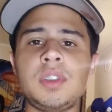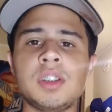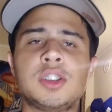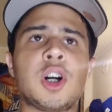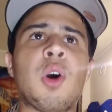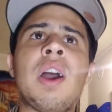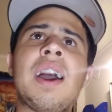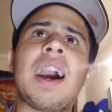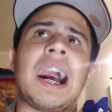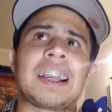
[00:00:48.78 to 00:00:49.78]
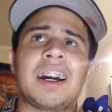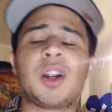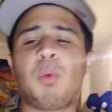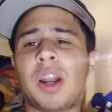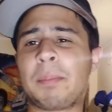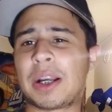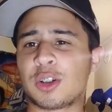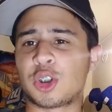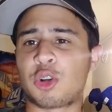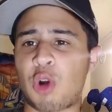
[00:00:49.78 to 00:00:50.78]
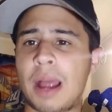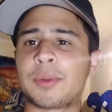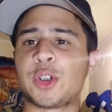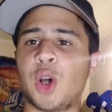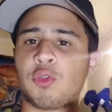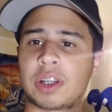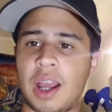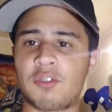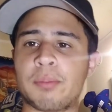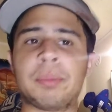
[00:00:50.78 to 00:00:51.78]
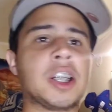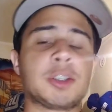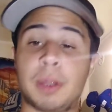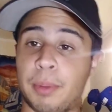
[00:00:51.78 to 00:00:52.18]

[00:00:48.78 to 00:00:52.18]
So I kind of wanted Michael Crabtree over Kelvin Benjamin,